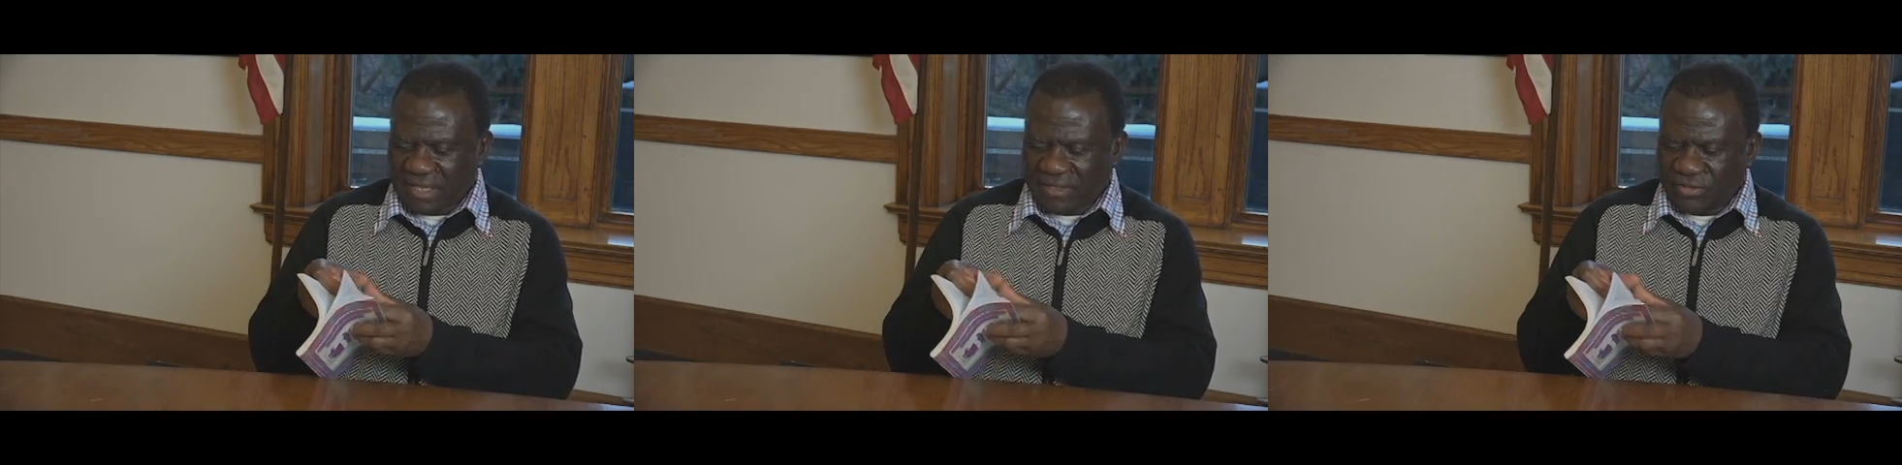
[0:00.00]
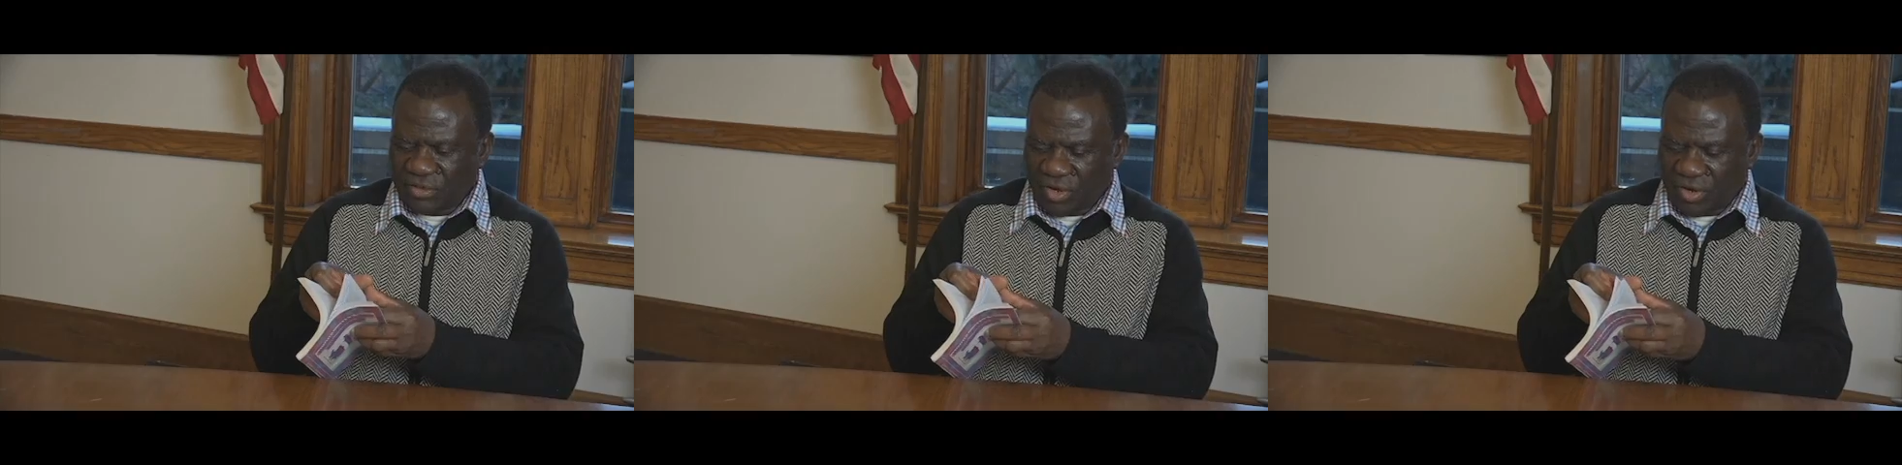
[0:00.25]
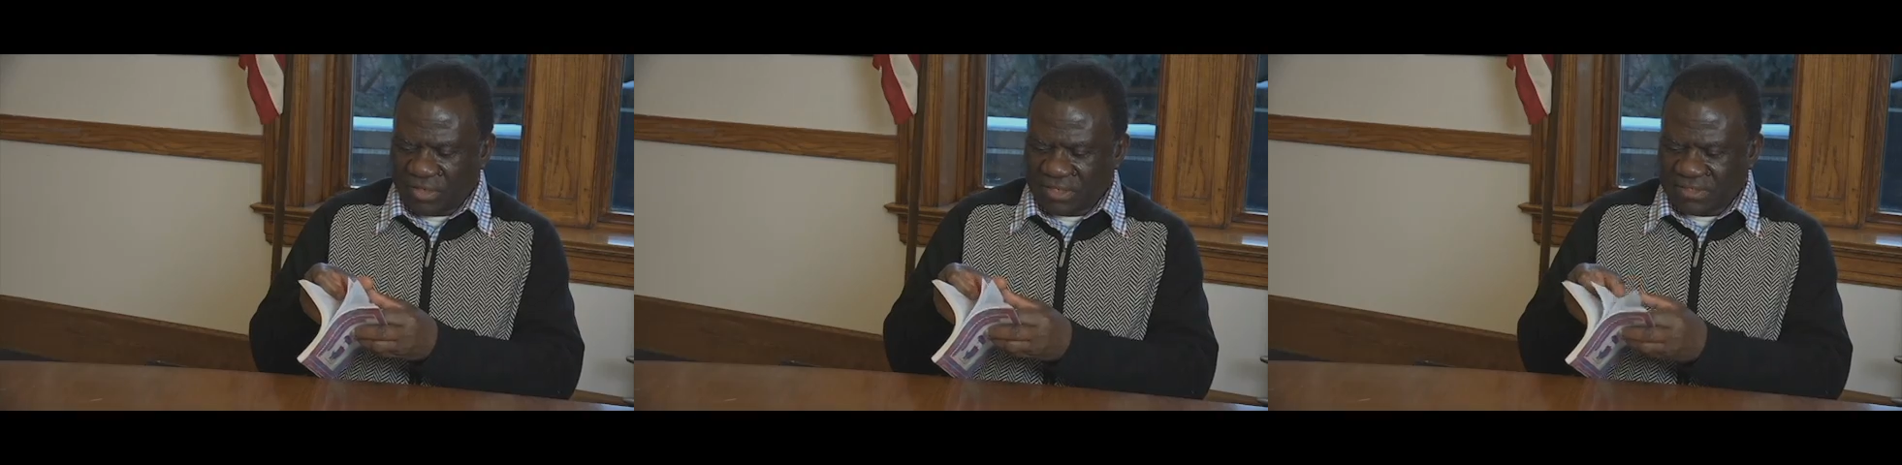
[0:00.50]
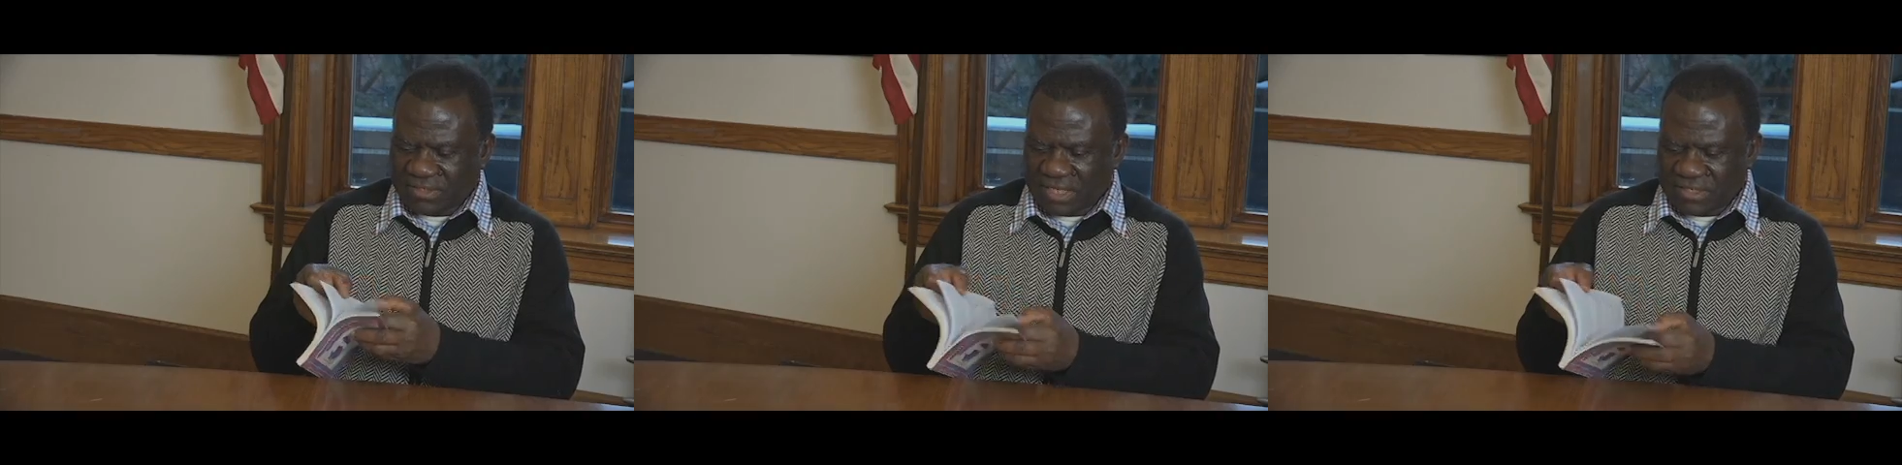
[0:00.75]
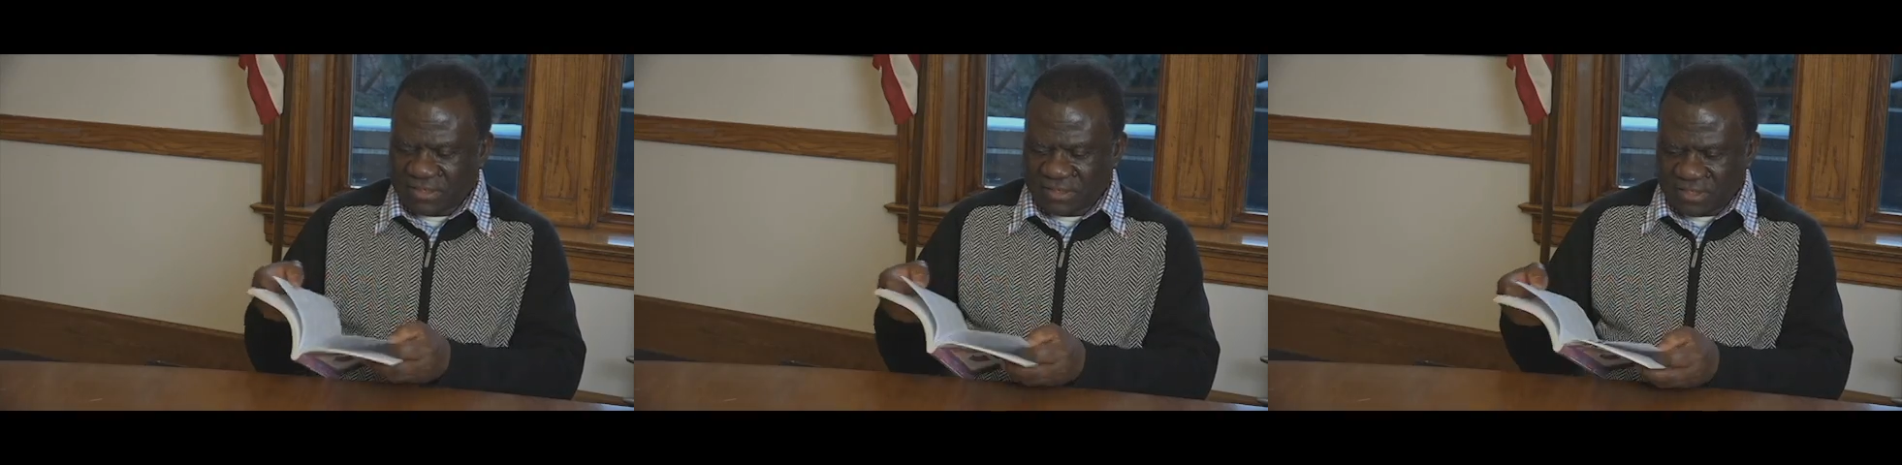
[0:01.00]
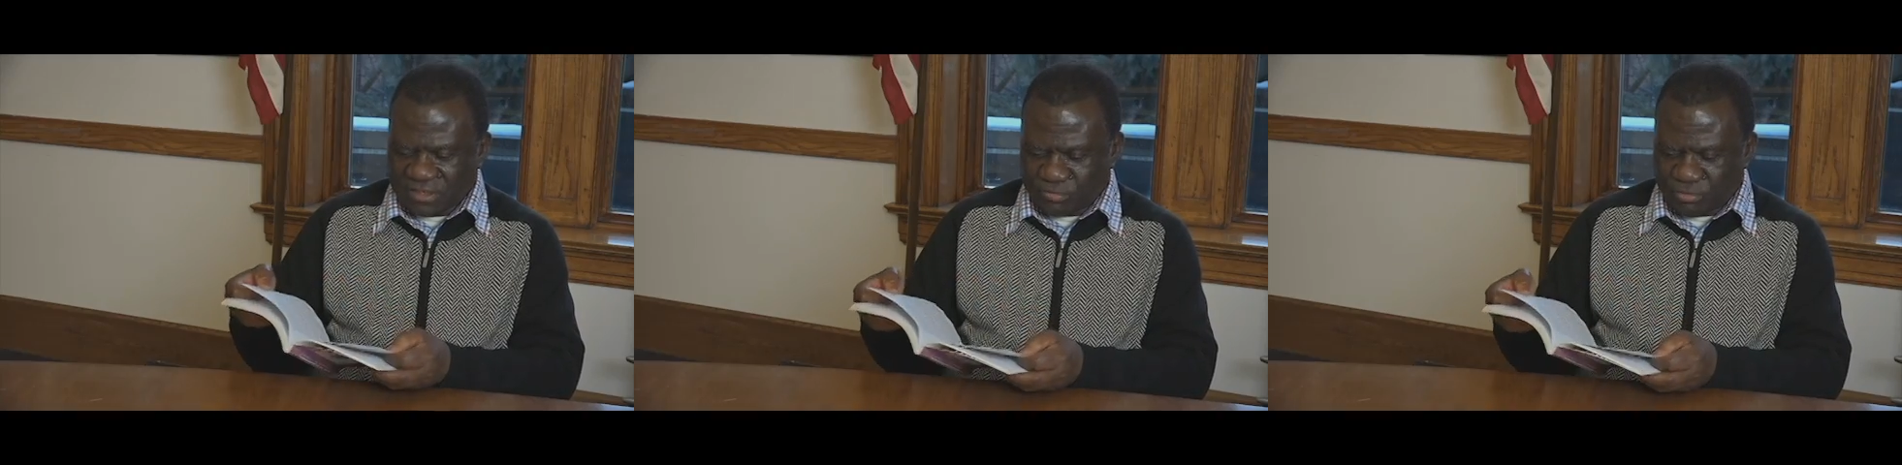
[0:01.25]
They're all listed in
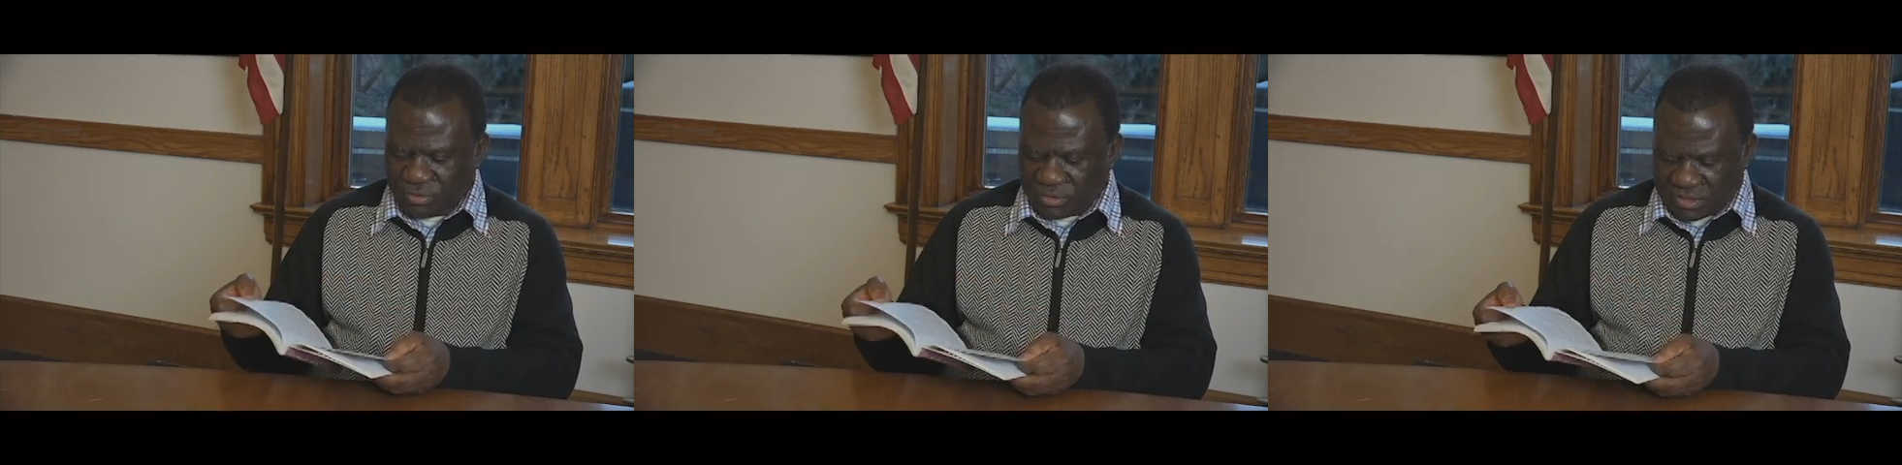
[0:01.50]
this book.